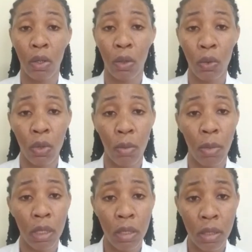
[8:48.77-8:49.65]
glucose
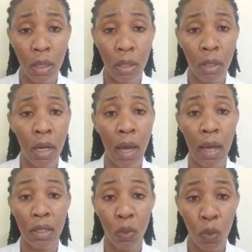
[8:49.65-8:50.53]
monitor
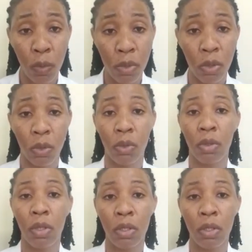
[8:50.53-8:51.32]
at home to